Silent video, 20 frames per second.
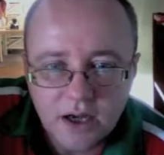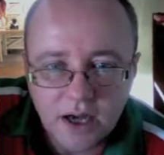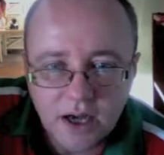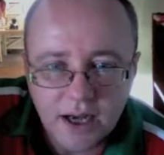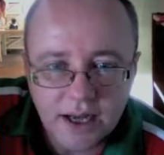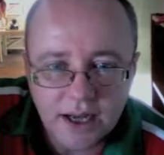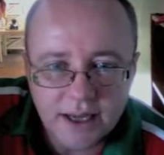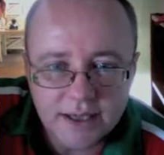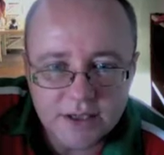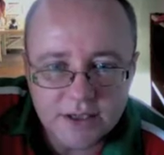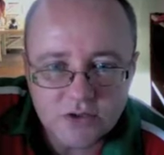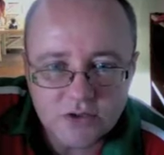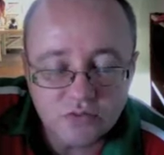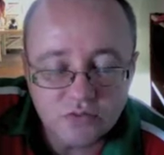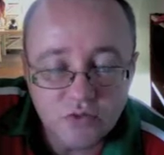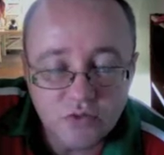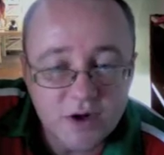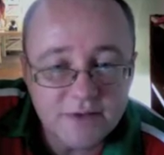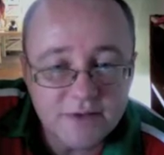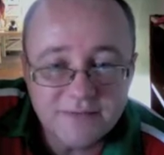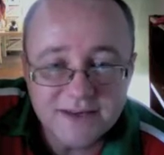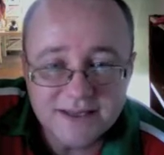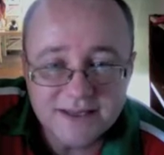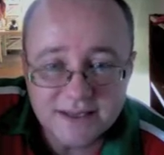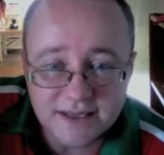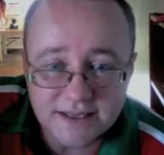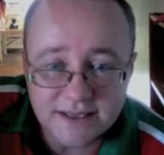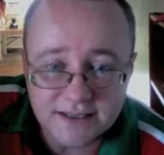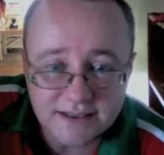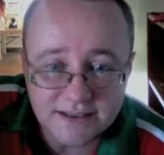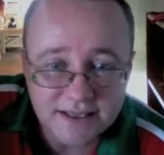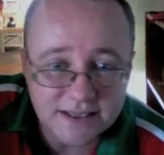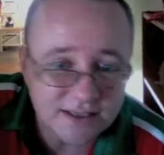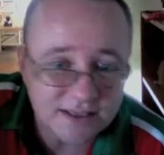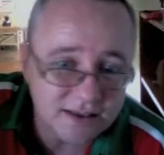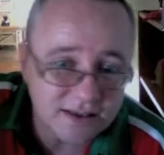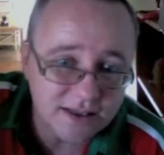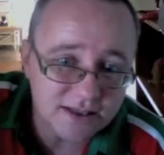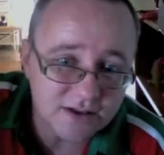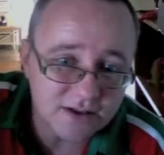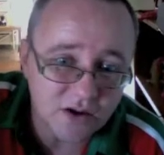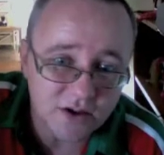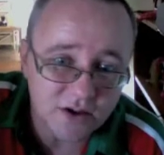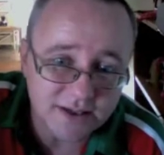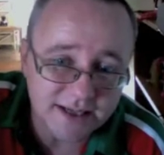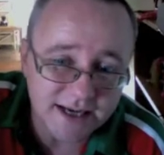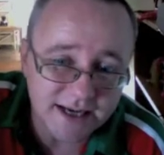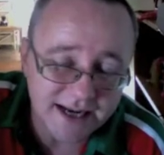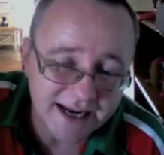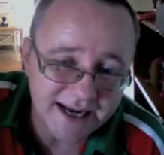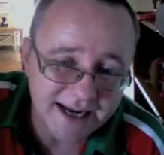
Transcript: and revisit this idea.